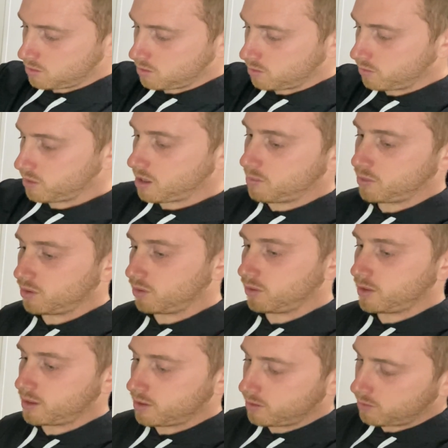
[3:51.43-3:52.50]
wrap it
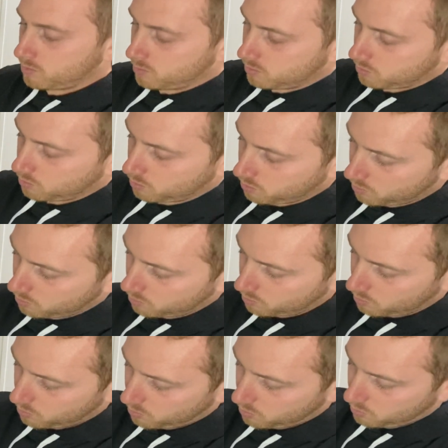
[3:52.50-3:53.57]
around,
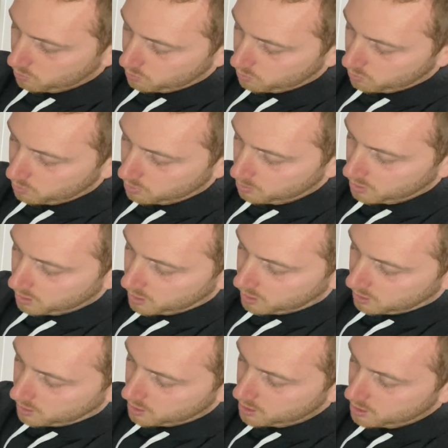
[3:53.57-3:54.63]
grab it
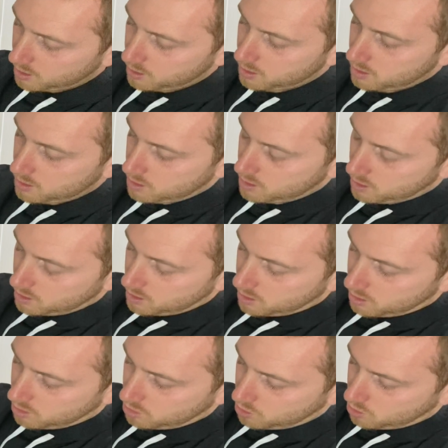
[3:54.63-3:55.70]
like that, and
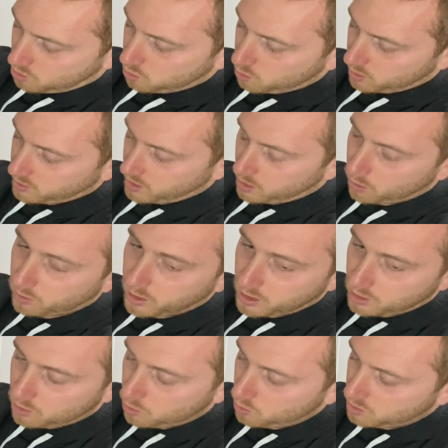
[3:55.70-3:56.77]
then just twist. I don't
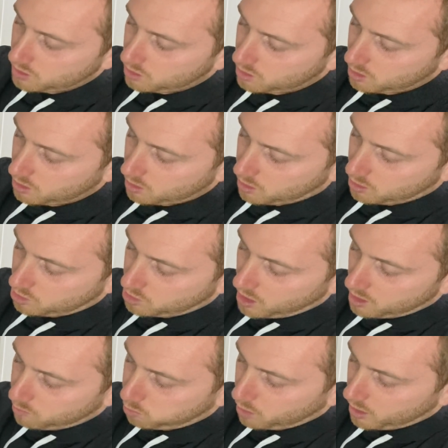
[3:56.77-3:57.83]
like using the
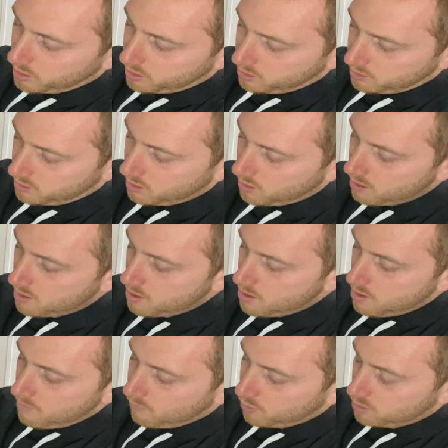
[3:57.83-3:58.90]
shock pliers
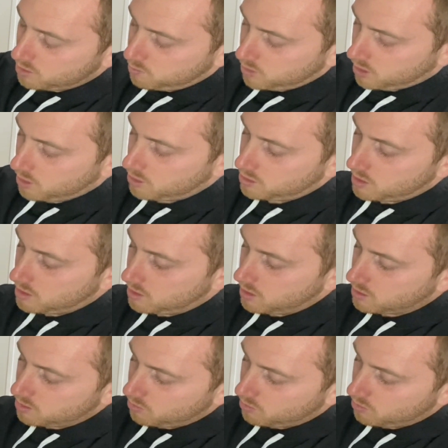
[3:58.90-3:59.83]
for this because it doesn't